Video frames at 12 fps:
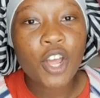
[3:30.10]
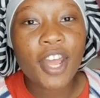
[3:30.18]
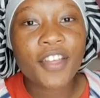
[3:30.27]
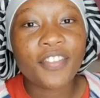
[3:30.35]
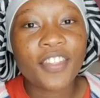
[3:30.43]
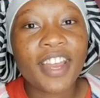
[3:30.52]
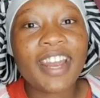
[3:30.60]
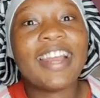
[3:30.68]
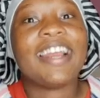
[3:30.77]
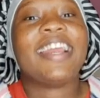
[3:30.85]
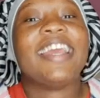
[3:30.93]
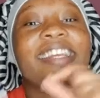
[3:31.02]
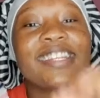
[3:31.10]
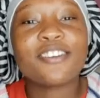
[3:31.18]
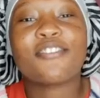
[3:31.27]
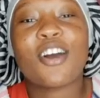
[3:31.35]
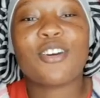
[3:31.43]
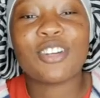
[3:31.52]
and then i later
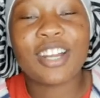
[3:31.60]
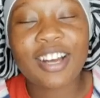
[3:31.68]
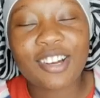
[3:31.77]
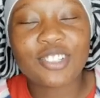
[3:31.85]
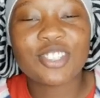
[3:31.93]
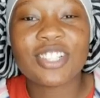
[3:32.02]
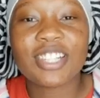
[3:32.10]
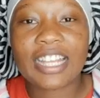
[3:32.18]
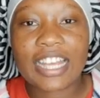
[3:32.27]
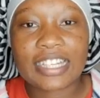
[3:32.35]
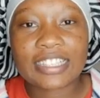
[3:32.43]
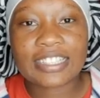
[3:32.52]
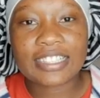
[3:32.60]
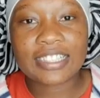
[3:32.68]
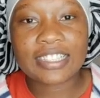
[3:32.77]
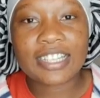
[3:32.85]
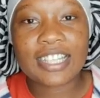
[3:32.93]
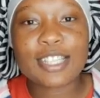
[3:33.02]
found out that
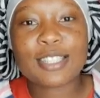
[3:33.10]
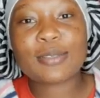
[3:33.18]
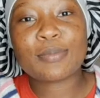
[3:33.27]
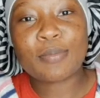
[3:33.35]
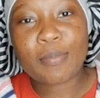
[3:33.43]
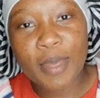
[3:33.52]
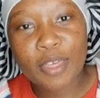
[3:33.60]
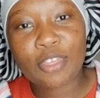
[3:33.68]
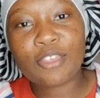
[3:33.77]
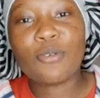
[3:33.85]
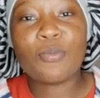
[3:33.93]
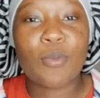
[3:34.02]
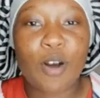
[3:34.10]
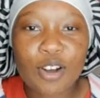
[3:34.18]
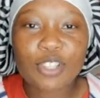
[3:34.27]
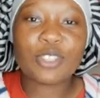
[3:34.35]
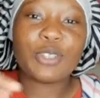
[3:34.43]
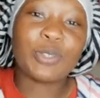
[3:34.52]
it's matthew
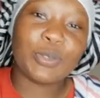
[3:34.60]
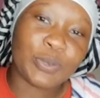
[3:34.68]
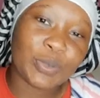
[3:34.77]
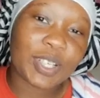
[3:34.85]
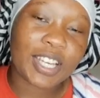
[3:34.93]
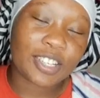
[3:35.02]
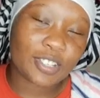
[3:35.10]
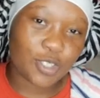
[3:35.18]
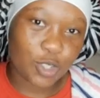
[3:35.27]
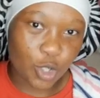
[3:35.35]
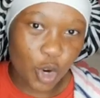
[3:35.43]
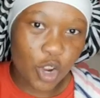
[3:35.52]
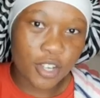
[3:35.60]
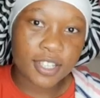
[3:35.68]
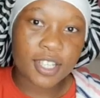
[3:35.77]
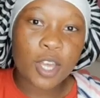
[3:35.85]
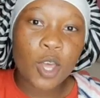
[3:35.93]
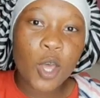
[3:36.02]
mark luke and john
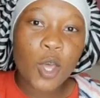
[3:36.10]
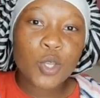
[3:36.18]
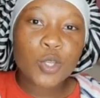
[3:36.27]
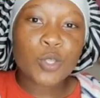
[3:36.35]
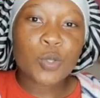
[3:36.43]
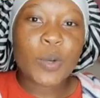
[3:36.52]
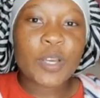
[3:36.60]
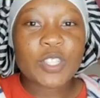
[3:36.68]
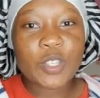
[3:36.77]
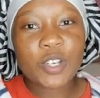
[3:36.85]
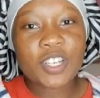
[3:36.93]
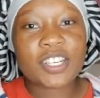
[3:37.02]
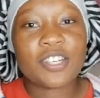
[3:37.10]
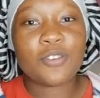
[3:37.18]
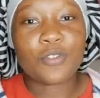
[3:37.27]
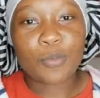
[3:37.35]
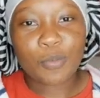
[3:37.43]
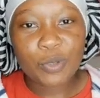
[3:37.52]
so i started reading
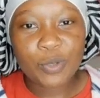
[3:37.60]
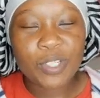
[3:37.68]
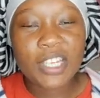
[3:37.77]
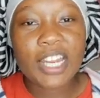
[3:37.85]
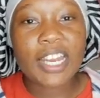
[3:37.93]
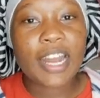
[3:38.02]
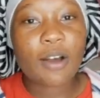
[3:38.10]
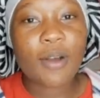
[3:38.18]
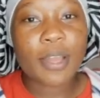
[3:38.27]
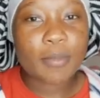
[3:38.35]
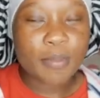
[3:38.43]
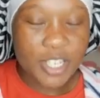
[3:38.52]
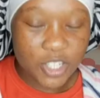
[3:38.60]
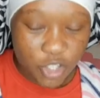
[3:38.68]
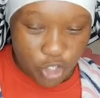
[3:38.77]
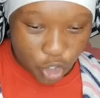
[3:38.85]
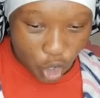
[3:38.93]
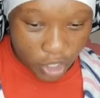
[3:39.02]
from luke and now i am
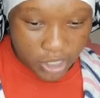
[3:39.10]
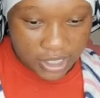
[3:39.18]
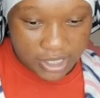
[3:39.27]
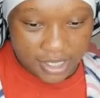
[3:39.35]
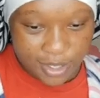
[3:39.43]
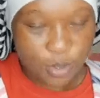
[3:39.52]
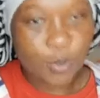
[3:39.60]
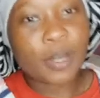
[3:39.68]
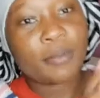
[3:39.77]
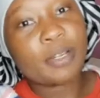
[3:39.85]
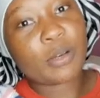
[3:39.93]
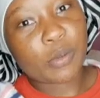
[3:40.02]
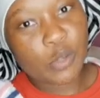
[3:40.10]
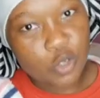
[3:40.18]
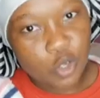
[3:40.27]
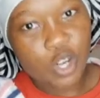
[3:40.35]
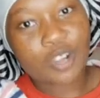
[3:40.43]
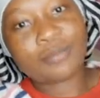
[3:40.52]
in john so when i'm done with
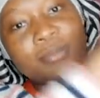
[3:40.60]
john i'll